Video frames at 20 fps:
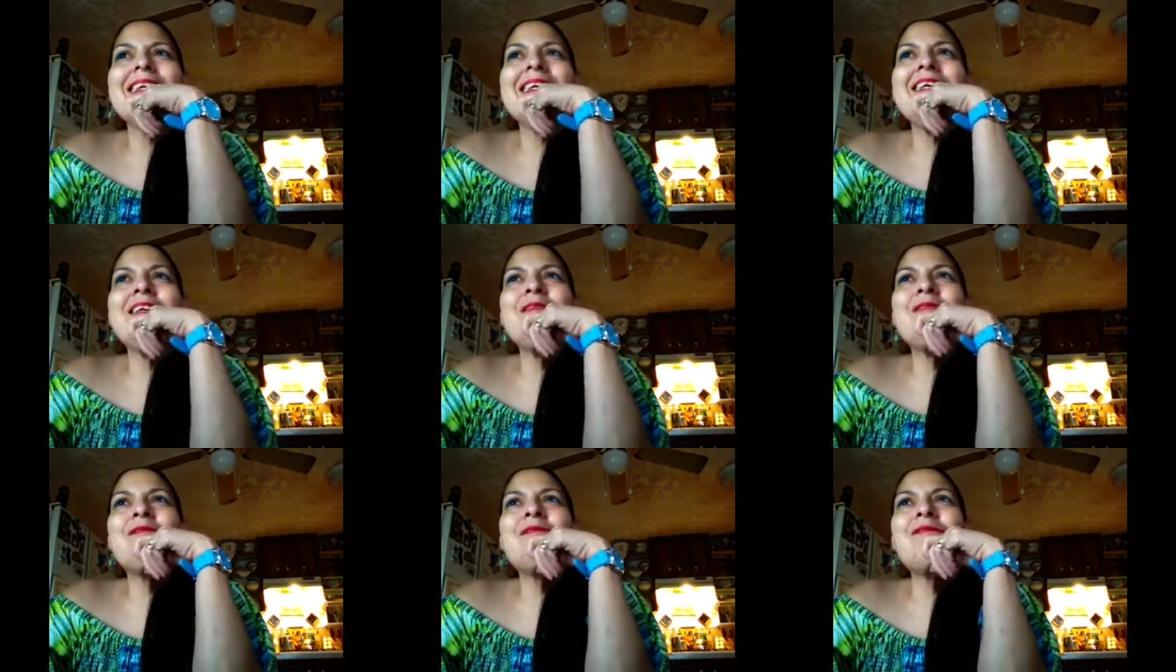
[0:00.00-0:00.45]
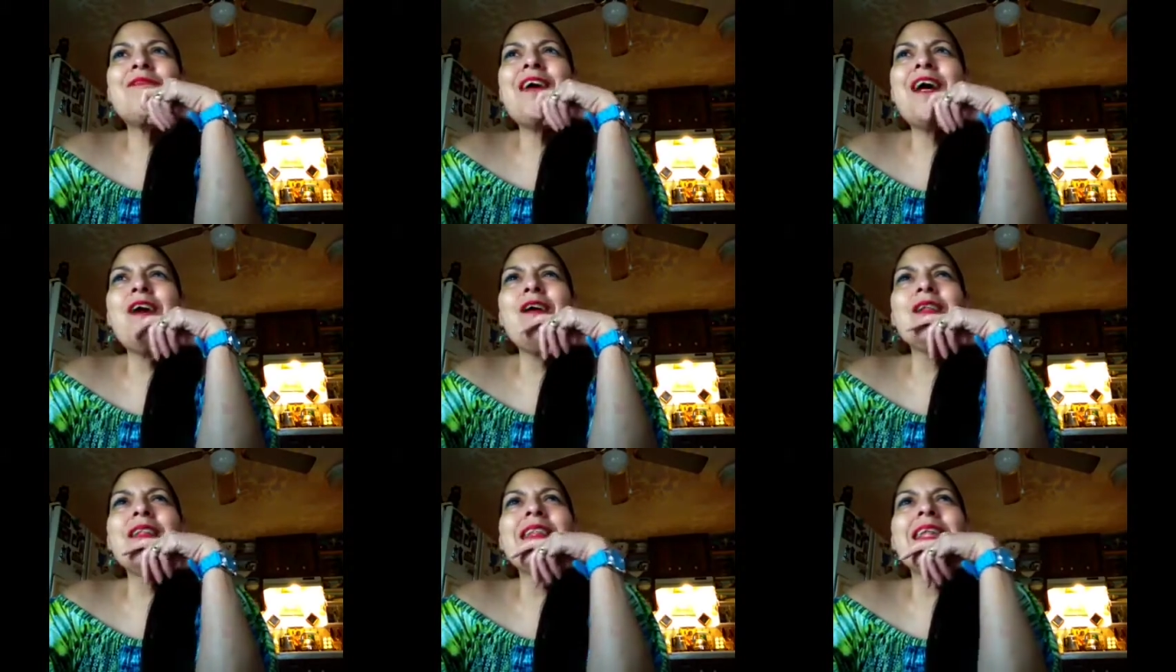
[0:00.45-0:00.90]
it
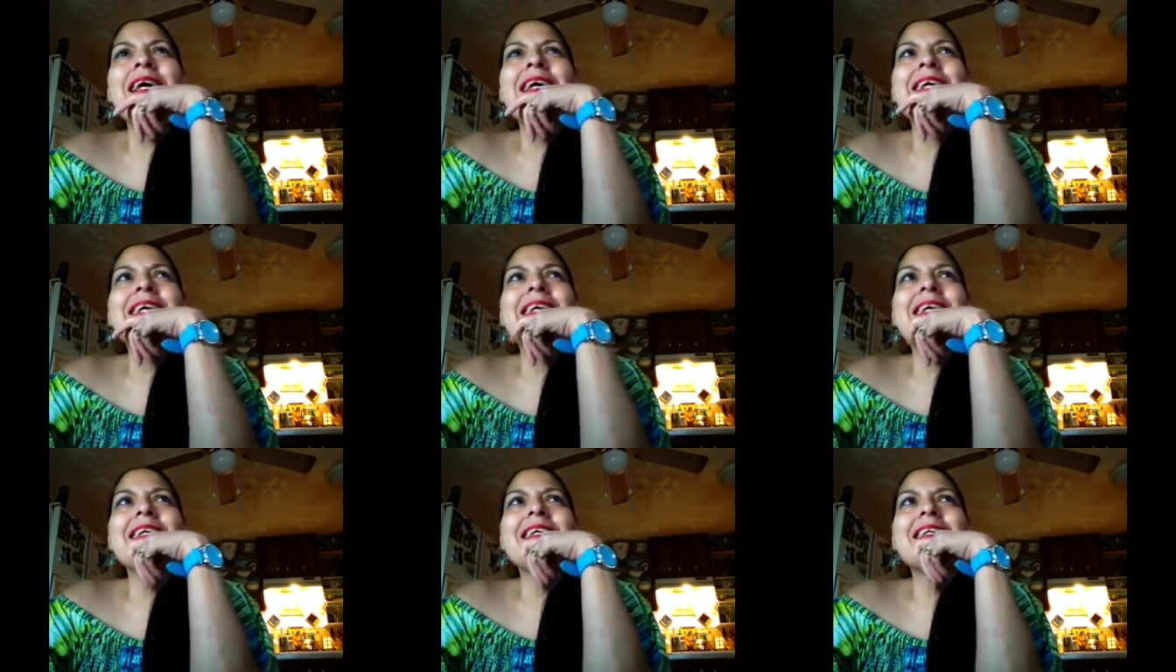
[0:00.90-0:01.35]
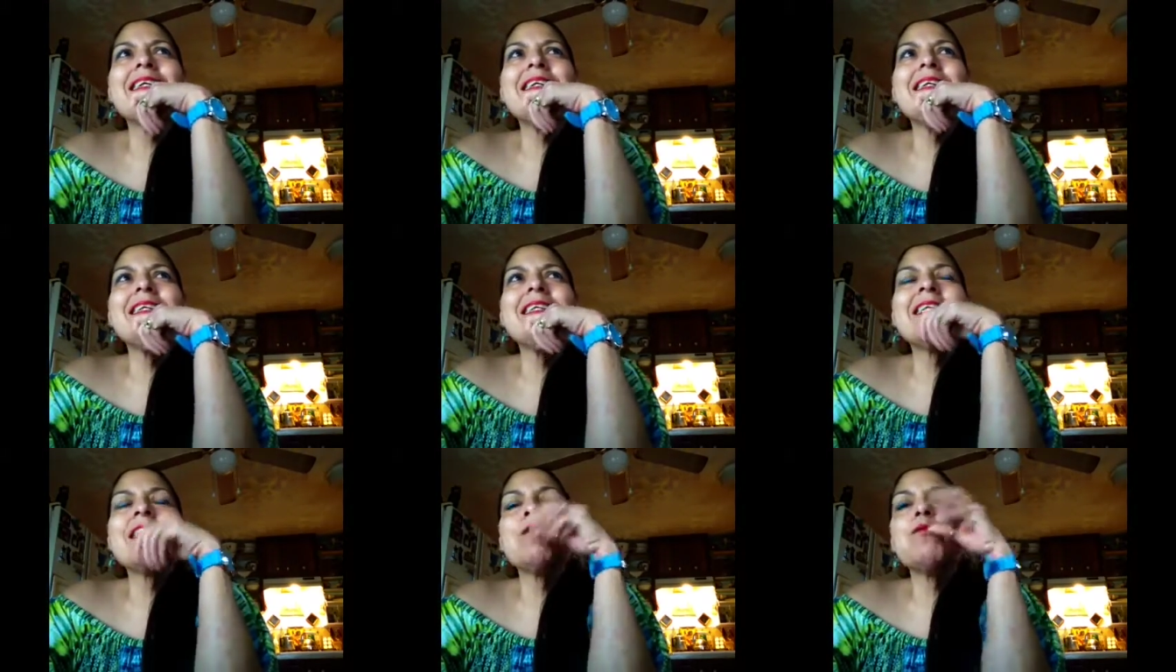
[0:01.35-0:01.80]
felt like
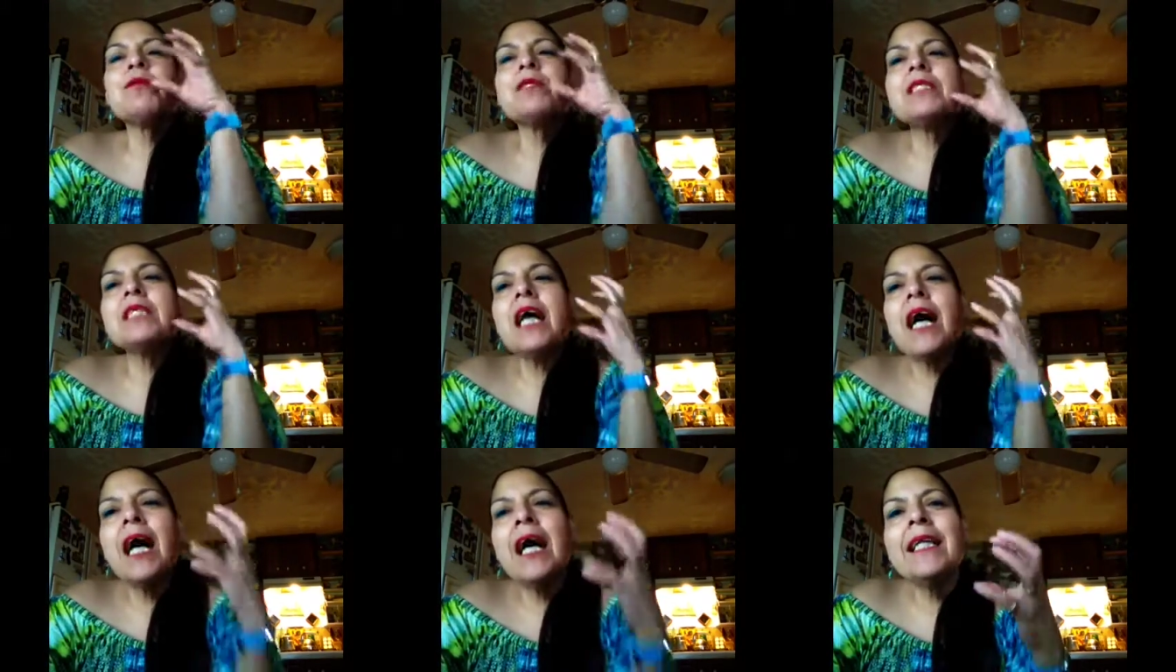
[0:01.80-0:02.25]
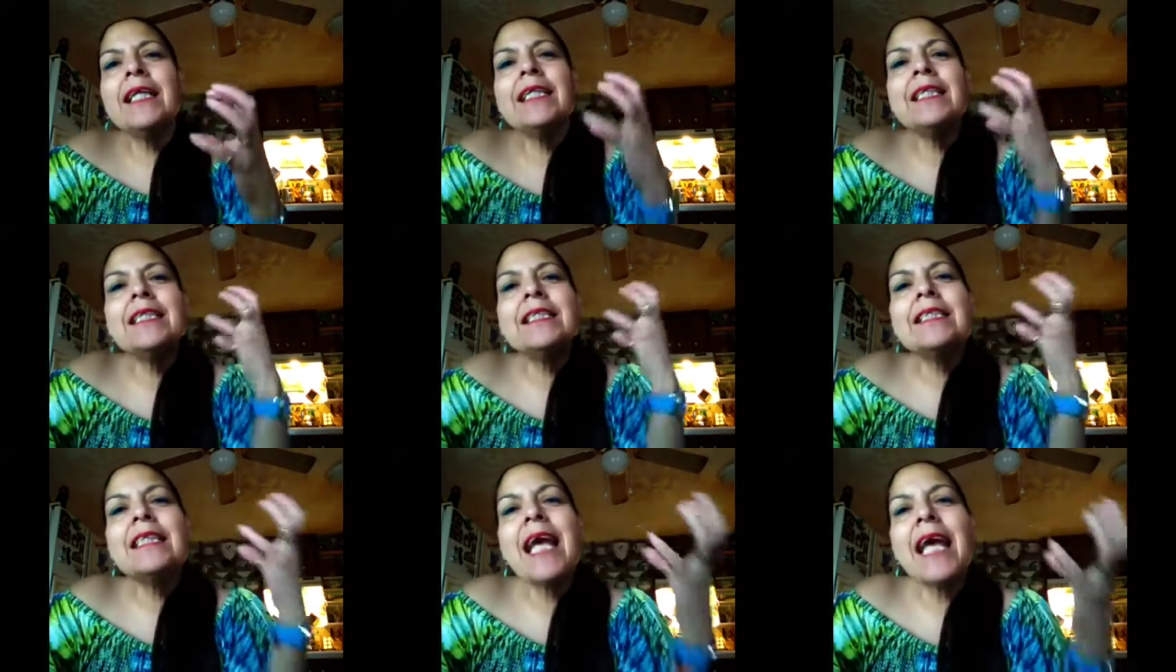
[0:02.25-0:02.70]
it was
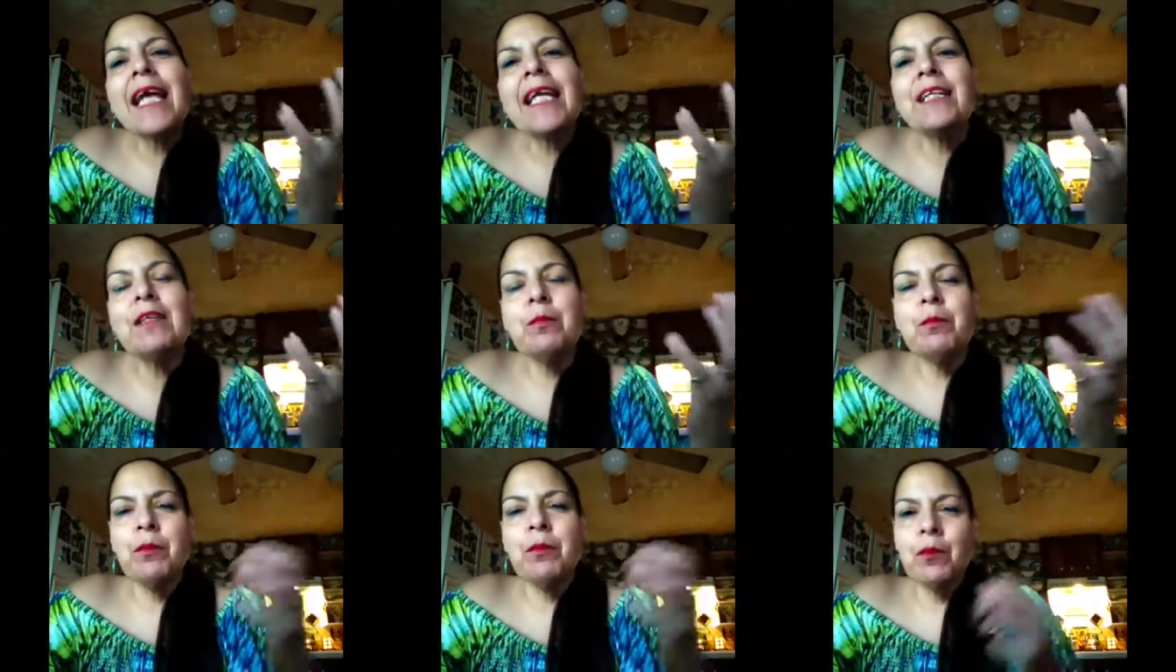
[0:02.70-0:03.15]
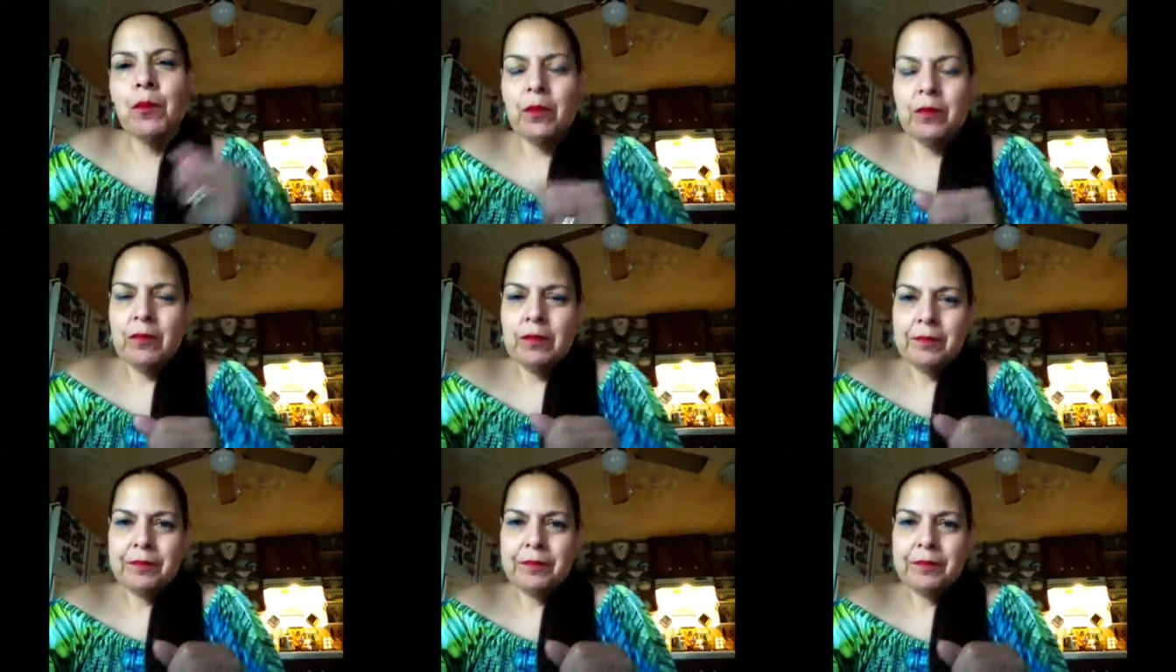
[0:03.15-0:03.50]
unattainable.